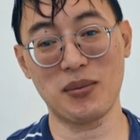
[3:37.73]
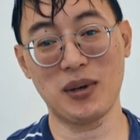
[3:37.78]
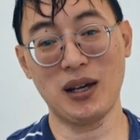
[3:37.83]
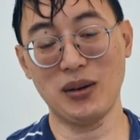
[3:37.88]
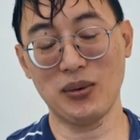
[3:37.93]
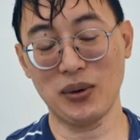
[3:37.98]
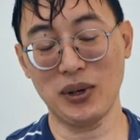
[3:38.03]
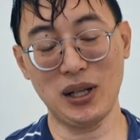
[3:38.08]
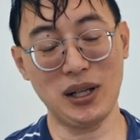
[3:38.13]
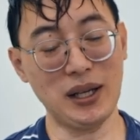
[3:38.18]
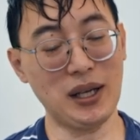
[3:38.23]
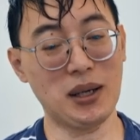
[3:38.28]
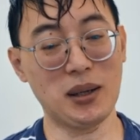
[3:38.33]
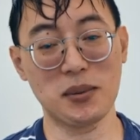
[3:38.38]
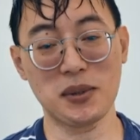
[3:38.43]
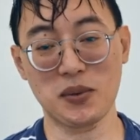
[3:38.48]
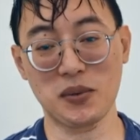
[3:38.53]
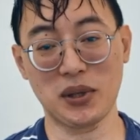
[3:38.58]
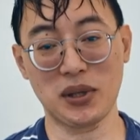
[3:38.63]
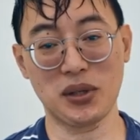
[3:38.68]
It really
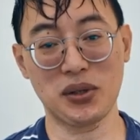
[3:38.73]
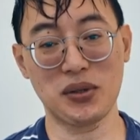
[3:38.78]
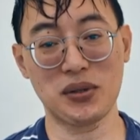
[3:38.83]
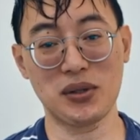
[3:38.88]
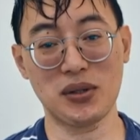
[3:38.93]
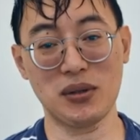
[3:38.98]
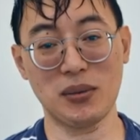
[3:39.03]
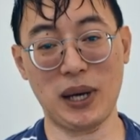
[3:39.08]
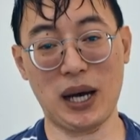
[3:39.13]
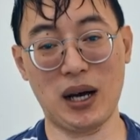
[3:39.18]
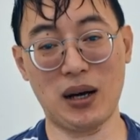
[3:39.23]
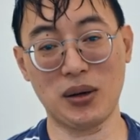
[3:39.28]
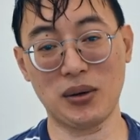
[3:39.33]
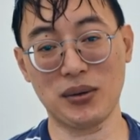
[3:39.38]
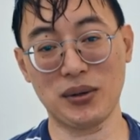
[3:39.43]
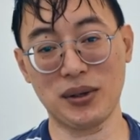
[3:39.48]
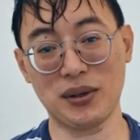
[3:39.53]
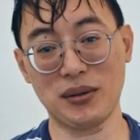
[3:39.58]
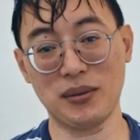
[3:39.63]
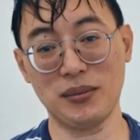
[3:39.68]
helps with the YouTube
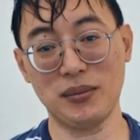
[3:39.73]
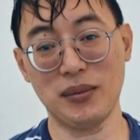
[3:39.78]
algorithm